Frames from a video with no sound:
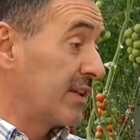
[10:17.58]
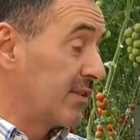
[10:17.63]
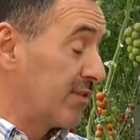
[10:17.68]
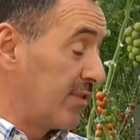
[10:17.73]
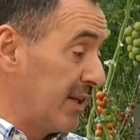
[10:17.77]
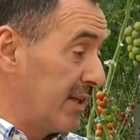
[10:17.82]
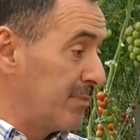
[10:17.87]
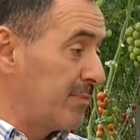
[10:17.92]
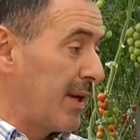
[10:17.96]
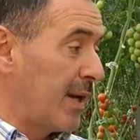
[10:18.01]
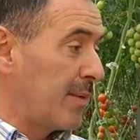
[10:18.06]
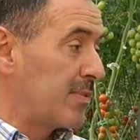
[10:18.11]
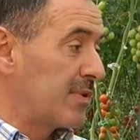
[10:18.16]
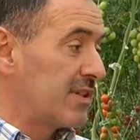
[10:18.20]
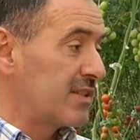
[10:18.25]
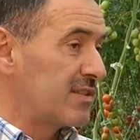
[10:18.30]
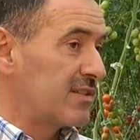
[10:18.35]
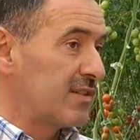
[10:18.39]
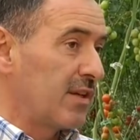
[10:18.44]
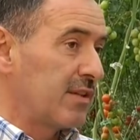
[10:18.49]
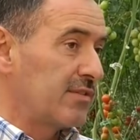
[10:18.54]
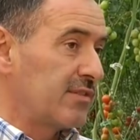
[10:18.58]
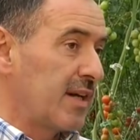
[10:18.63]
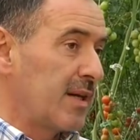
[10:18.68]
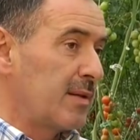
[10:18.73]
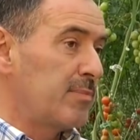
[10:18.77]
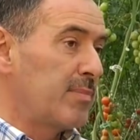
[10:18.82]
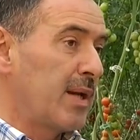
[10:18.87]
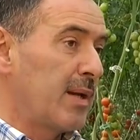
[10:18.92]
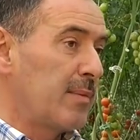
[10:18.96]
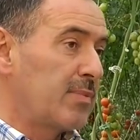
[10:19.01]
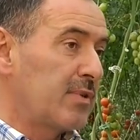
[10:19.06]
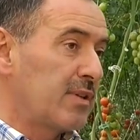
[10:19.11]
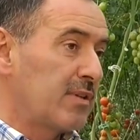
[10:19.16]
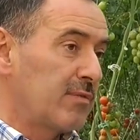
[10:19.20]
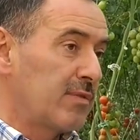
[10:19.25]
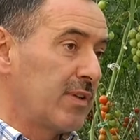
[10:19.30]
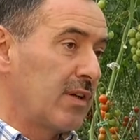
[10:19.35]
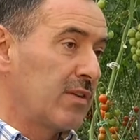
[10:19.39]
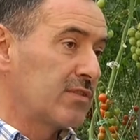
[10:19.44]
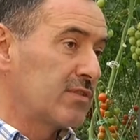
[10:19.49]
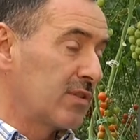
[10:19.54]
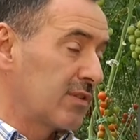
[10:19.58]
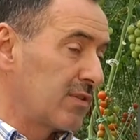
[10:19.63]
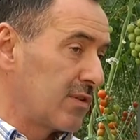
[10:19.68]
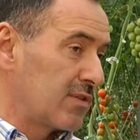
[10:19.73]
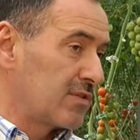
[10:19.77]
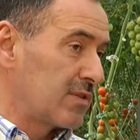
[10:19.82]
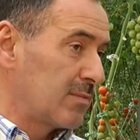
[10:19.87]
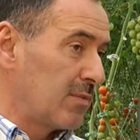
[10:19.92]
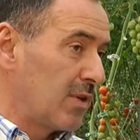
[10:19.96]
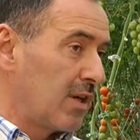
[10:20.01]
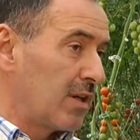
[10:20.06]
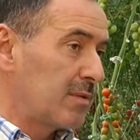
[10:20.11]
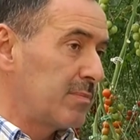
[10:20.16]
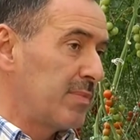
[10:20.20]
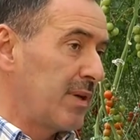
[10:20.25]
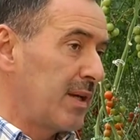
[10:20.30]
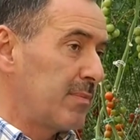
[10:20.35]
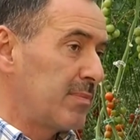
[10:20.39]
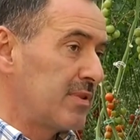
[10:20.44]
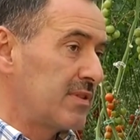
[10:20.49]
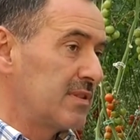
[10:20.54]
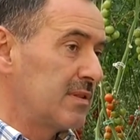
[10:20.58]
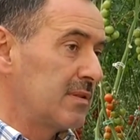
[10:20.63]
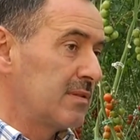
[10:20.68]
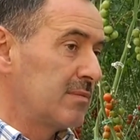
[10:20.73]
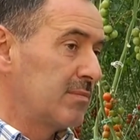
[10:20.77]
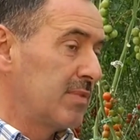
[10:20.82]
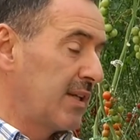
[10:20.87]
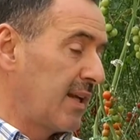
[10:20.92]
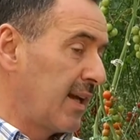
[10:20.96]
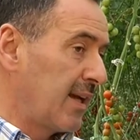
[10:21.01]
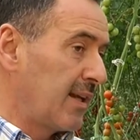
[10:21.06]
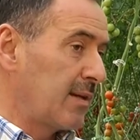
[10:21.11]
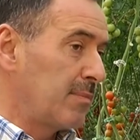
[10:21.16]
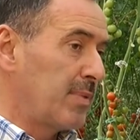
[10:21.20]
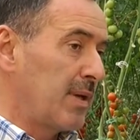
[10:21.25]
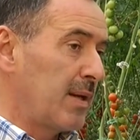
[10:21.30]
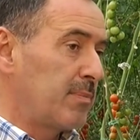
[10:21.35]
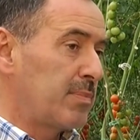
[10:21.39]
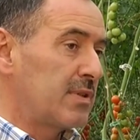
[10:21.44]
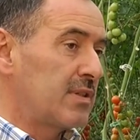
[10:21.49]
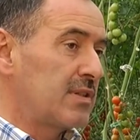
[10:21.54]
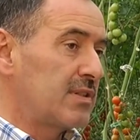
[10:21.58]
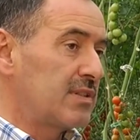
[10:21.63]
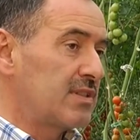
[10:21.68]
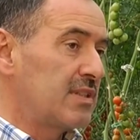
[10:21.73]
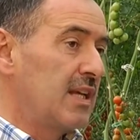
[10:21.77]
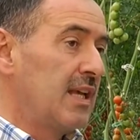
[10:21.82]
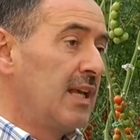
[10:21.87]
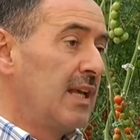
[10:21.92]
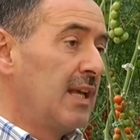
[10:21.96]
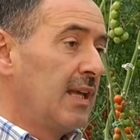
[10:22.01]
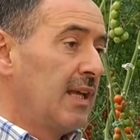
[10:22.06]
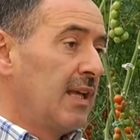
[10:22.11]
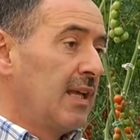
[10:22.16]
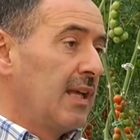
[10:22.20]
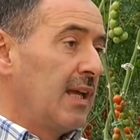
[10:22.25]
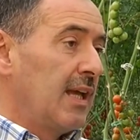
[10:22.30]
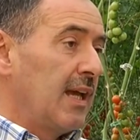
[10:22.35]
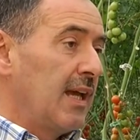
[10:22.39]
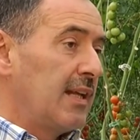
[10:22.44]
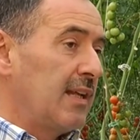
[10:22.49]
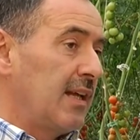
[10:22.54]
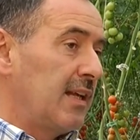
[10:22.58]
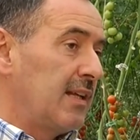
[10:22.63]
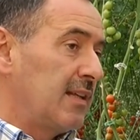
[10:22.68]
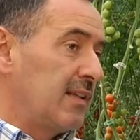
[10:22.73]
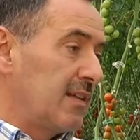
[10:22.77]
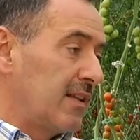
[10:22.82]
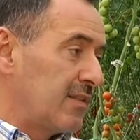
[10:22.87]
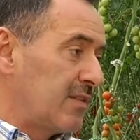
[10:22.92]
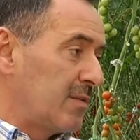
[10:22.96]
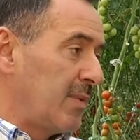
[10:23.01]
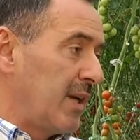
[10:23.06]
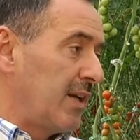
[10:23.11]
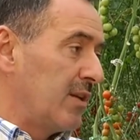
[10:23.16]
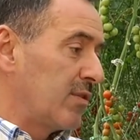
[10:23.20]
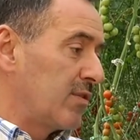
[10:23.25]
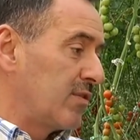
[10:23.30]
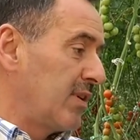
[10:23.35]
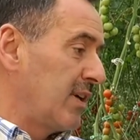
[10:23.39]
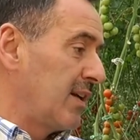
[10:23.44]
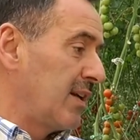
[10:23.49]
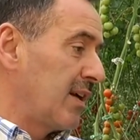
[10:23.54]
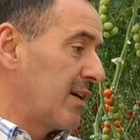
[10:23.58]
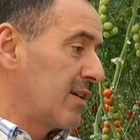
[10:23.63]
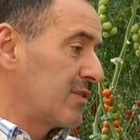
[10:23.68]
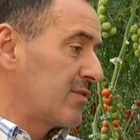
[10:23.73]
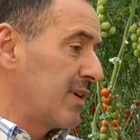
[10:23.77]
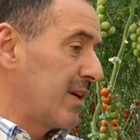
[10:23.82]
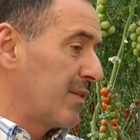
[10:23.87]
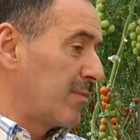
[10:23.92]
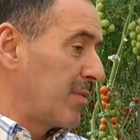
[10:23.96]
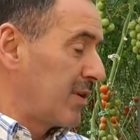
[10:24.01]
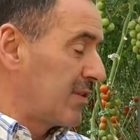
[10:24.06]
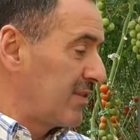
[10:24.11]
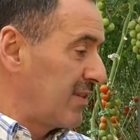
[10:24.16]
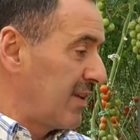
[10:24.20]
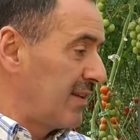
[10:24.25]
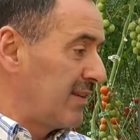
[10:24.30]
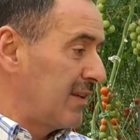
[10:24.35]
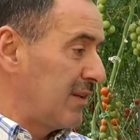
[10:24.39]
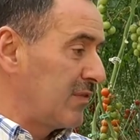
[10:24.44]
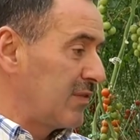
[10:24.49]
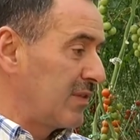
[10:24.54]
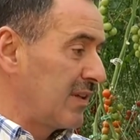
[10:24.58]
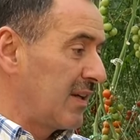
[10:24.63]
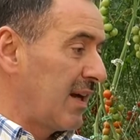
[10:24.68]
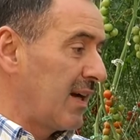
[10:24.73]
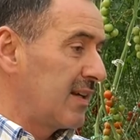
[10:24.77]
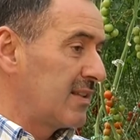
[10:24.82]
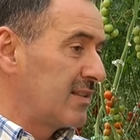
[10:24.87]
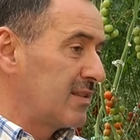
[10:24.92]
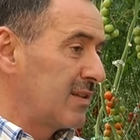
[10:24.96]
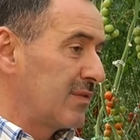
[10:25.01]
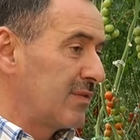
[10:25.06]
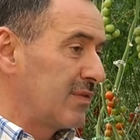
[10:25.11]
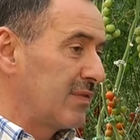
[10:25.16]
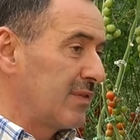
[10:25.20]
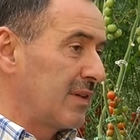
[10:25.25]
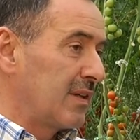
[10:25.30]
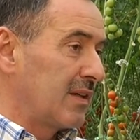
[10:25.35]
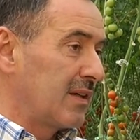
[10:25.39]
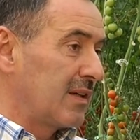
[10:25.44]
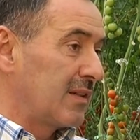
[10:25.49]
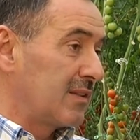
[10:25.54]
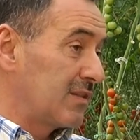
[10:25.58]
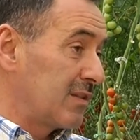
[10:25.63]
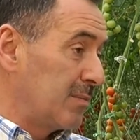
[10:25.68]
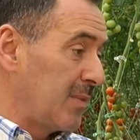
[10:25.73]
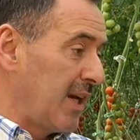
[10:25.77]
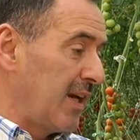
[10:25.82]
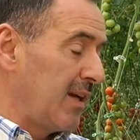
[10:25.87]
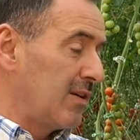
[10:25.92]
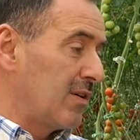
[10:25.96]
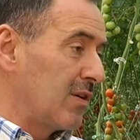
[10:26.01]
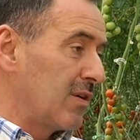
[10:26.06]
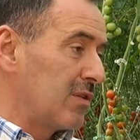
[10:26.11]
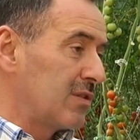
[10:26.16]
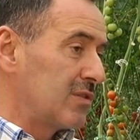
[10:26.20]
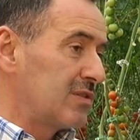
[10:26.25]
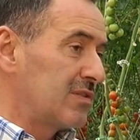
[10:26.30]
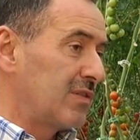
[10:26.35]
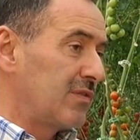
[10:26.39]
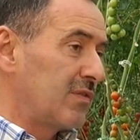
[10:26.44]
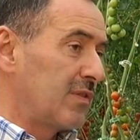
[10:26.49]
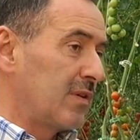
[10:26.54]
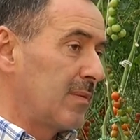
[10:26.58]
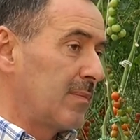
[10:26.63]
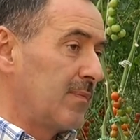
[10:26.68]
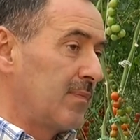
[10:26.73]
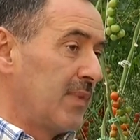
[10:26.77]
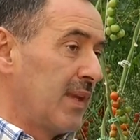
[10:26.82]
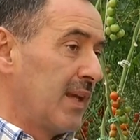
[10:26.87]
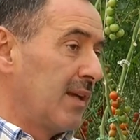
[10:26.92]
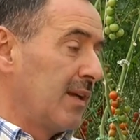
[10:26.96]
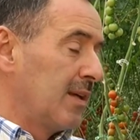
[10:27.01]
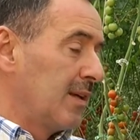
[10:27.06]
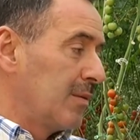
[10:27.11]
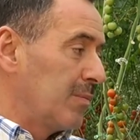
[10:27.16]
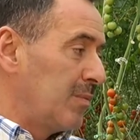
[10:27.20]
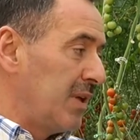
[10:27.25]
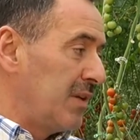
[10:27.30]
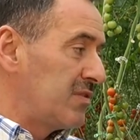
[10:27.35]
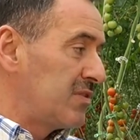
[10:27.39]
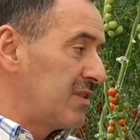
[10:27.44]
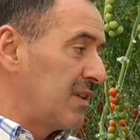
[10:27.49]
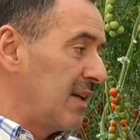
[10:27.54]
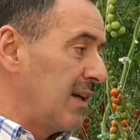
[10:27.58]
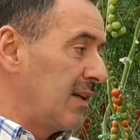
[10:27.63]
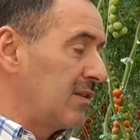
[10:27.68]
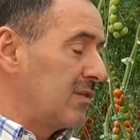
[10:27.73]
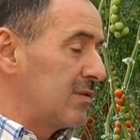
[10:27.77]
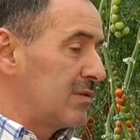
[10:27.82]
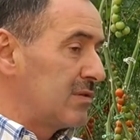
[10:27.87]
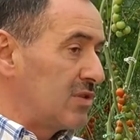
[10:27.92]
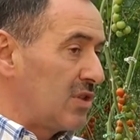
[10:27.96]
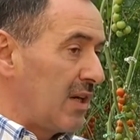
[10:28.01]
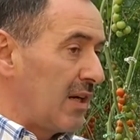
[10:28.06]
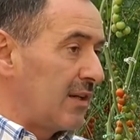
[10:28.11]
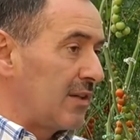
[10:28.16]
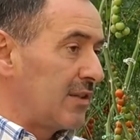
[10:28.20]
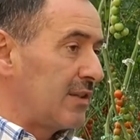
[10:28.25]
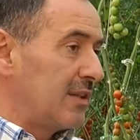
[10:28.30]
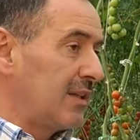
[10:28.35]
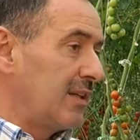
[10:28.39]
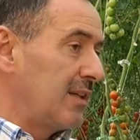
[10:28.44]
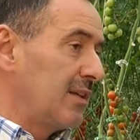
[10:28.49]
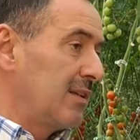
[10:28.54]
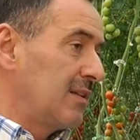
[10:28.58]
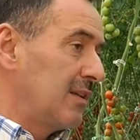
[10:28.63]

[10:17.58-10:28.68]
green pepper is an unripe pepper. We also grow some hot peppers and banana peppers. And then in the tomato greenhouse, we have about 10 different kinds of tomatoes, from beefsteak to cherry,